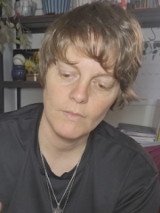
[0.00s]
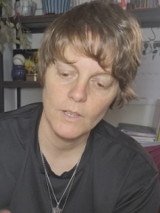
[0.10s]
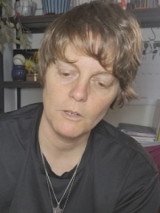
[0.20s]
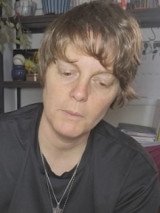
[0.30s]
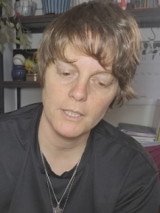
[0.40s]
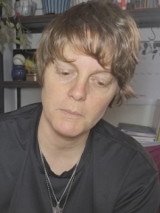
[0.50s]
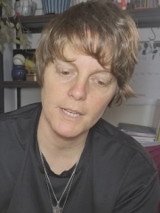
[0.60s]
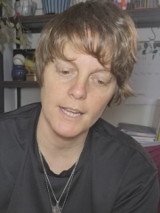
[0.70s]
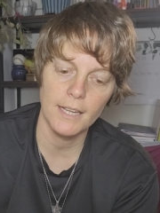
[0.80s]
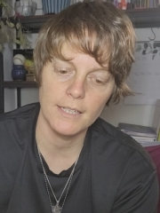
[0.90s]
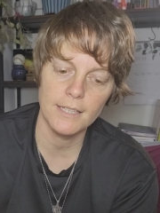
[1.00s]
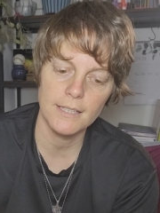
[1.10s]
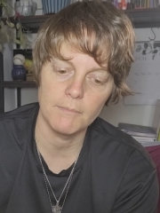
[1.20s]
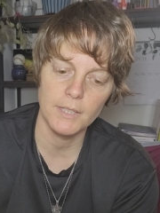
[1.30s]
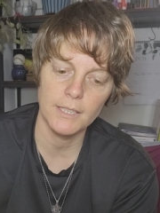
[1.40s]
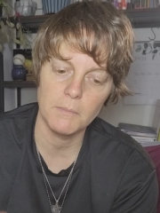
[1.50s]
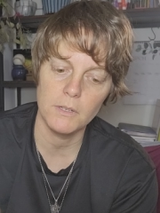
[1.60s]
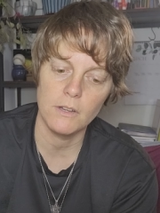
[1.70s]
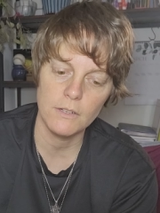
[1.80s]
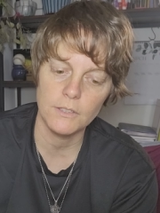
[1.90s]
You're about to be handed something that
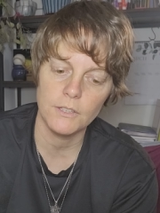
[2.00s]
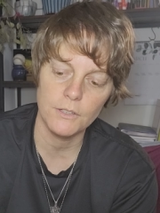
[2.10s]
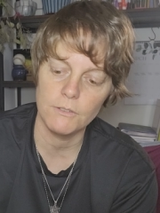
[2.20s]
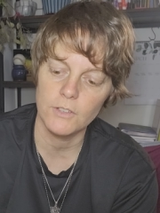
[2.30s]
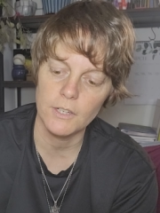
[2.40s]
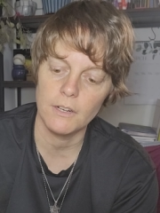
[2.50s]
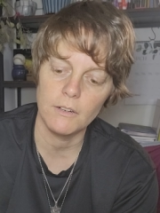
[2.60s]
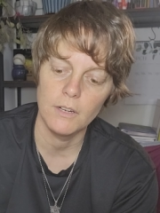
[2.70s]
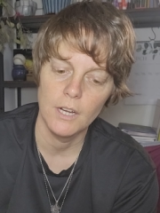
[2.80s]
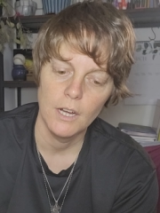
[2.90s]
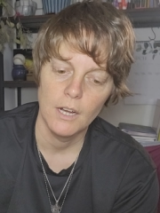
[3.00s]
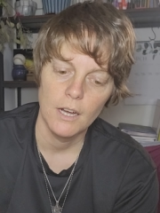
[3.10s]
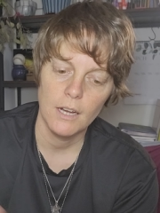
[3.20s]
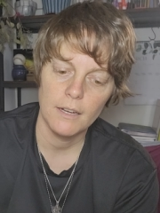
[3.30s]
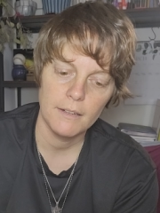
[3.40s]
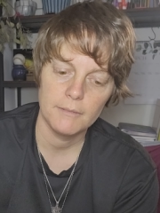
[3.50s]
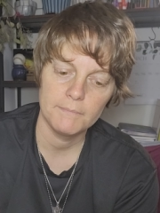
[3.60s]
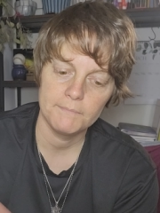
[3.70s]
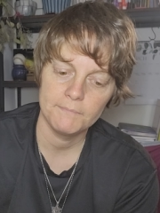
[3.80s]
belongs to you, Virgo. Um,